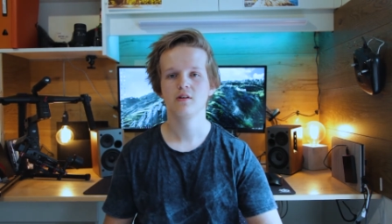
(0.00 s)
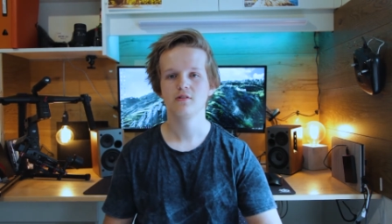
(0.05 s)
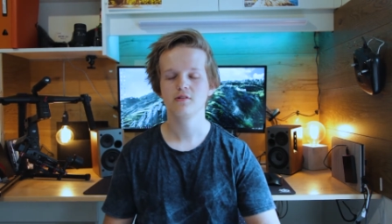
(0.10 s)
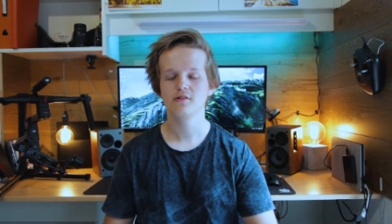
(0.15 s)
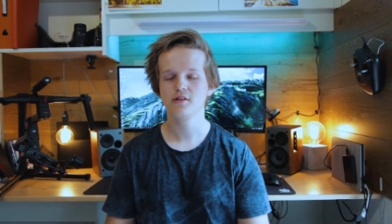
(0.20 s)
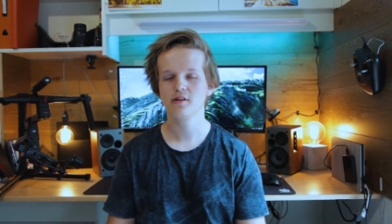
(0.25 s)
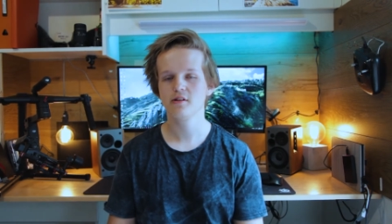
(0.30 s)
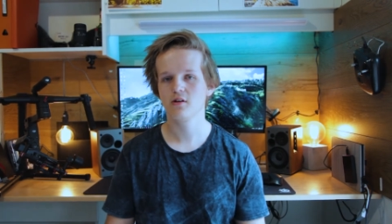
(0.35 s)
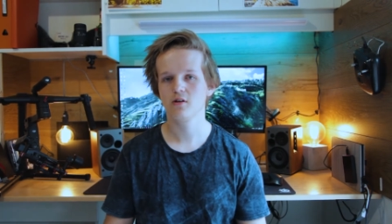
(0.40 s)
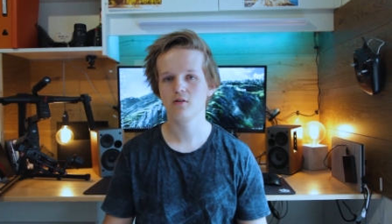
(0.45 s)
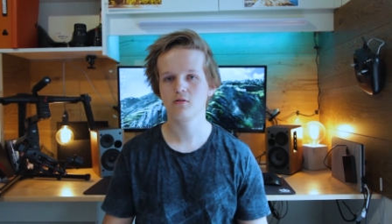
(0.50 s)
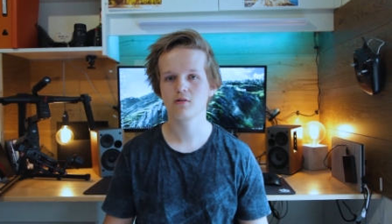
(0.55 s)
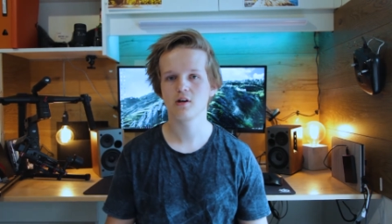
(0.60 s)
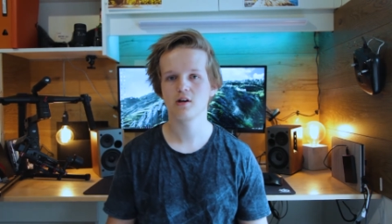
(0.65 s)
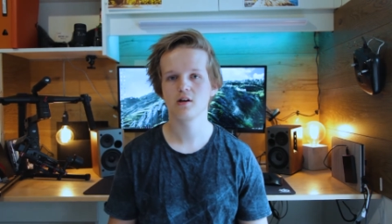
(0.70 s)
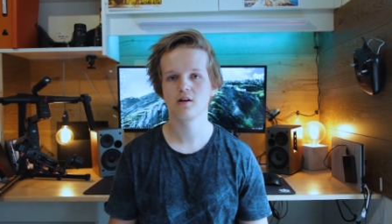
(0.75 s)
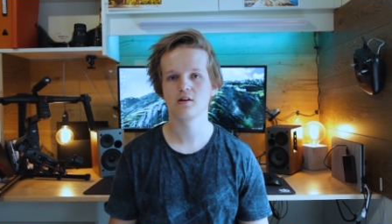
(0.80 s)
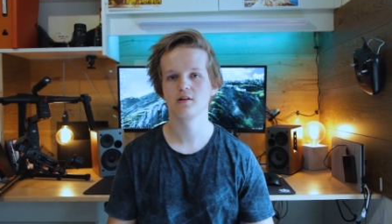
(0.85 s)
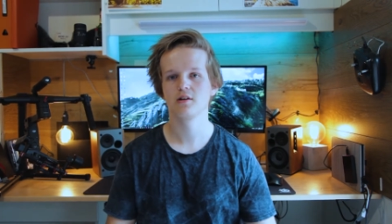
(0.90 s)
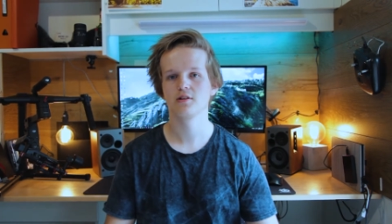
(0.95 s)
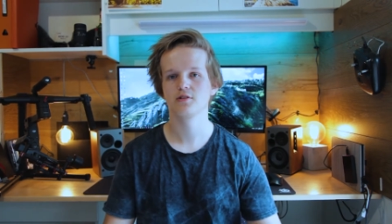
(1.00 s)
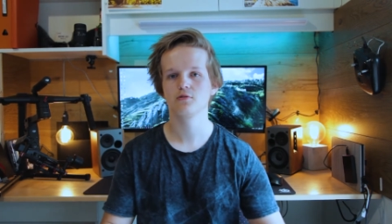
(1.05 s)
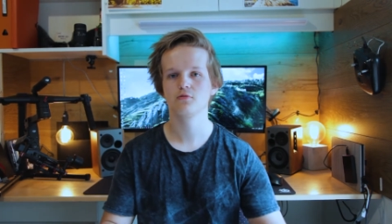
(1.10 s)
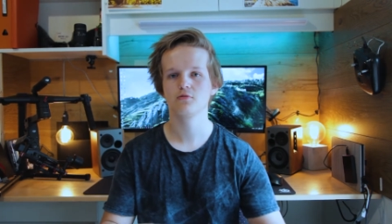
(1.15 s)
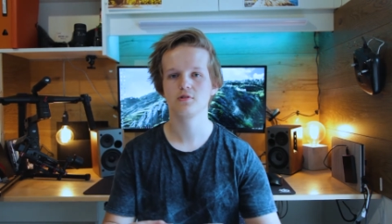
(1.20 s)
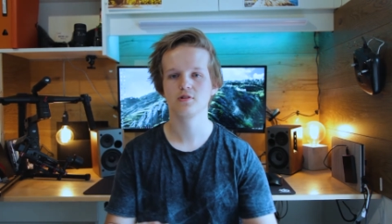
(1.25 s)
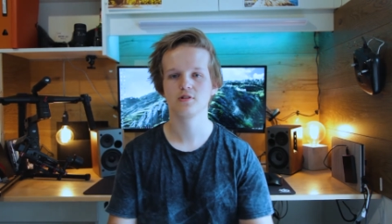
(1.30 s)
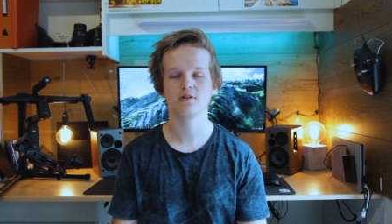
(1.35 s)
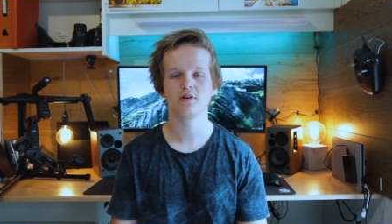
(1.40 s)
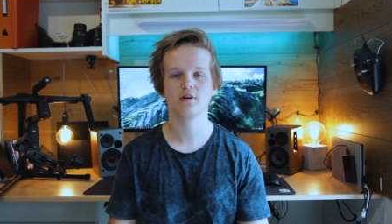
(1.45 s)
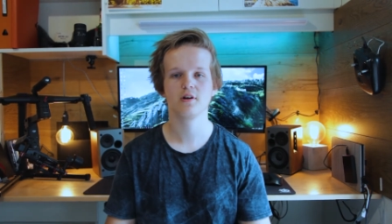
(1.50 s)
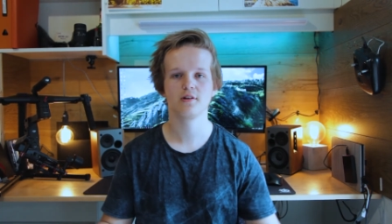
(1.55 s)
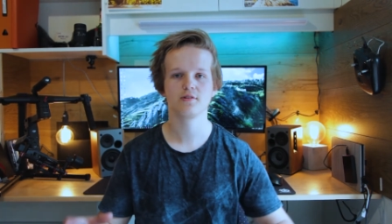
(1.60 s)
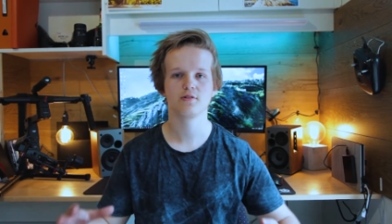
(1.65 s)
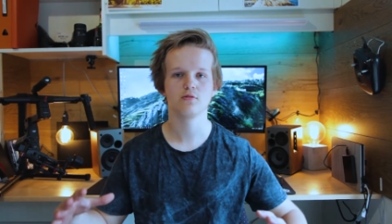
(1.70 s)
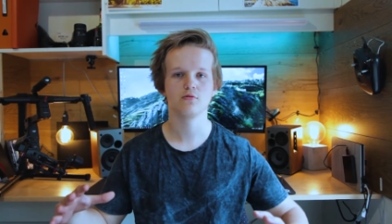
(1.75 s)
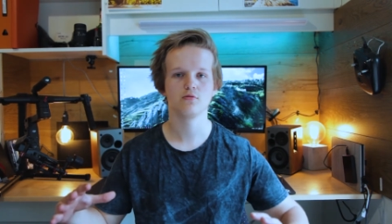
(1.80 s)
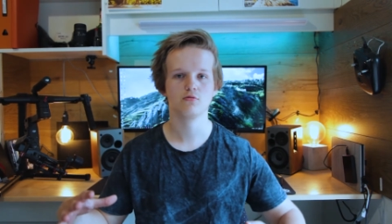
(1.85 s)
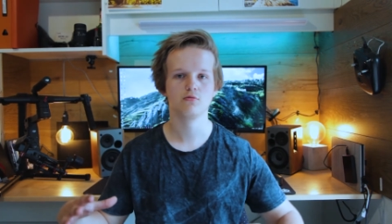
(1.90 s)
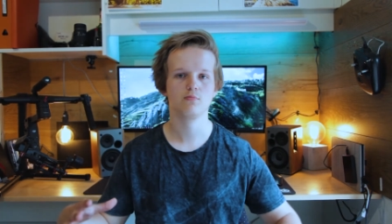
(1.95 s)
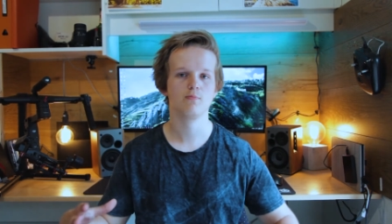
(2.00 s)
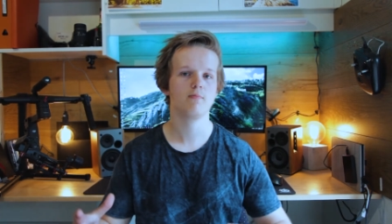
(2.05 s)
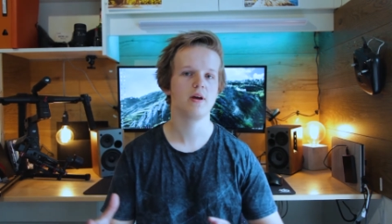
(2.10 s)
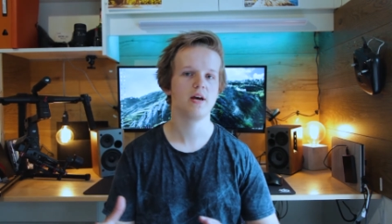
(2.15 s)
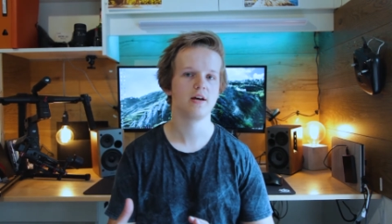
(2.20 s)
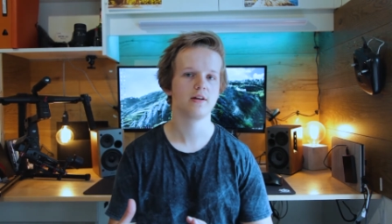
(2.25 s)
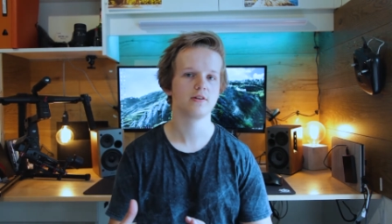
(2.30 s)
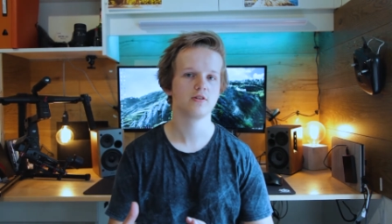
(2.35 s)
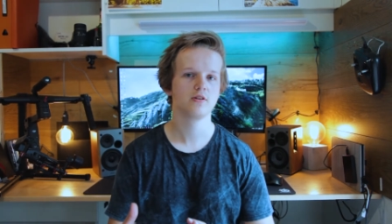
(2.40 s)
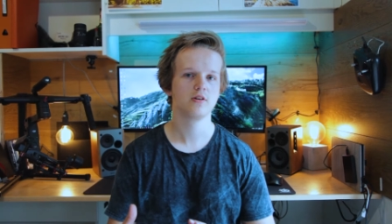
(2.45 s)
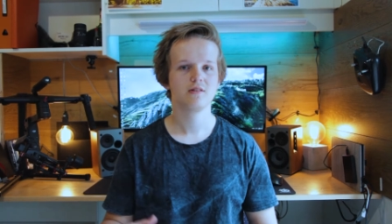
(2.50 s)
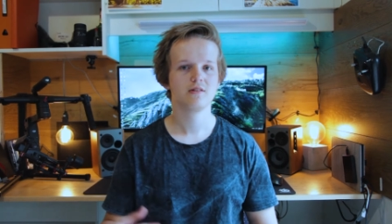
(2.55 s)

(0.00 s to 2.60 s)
You see the whole car, it's all designed to all match.